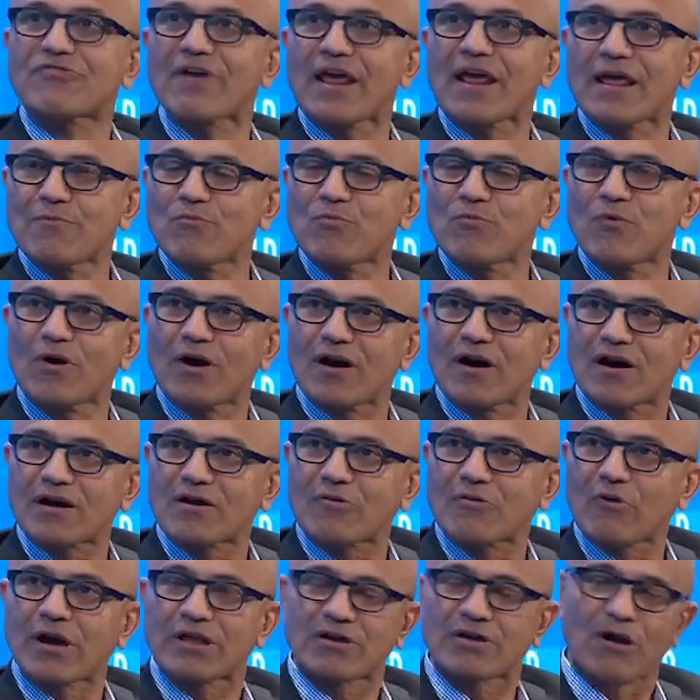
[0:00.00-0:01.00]

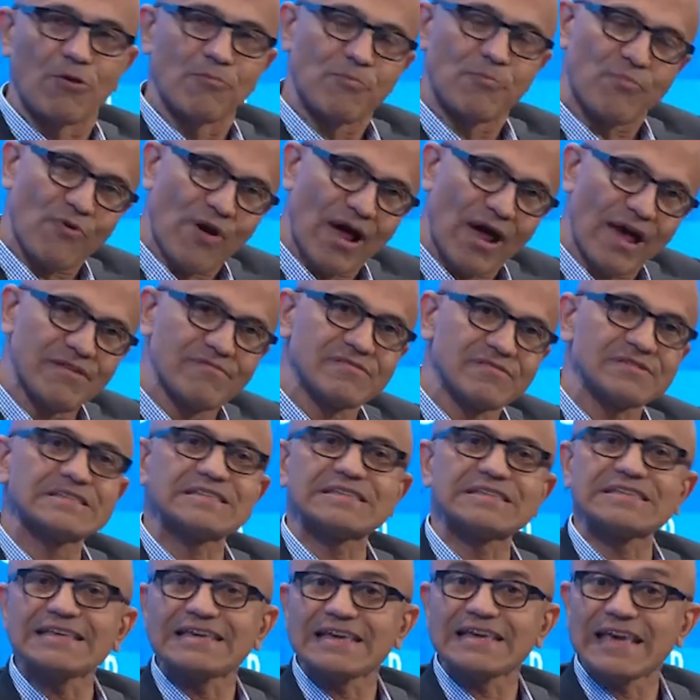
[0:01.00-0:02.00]
framework around
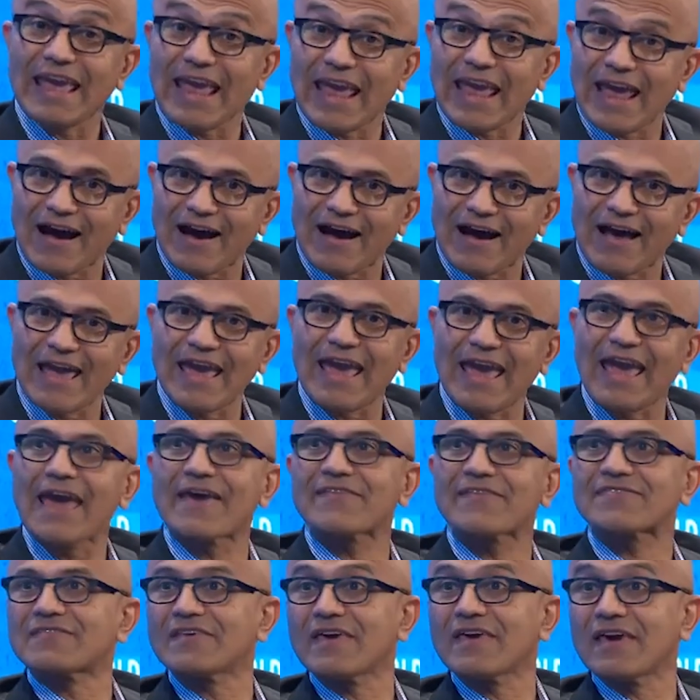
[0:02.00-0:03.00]
privacy, A I
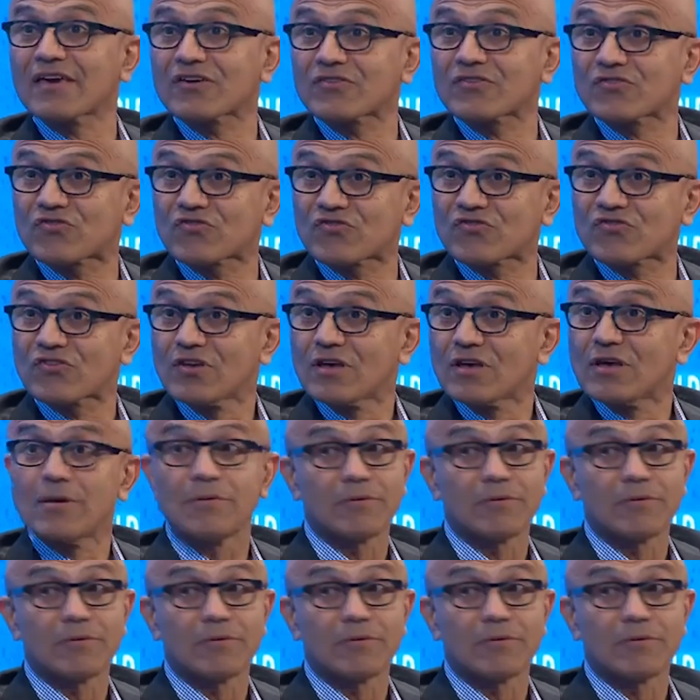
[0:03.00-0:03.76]
ethics,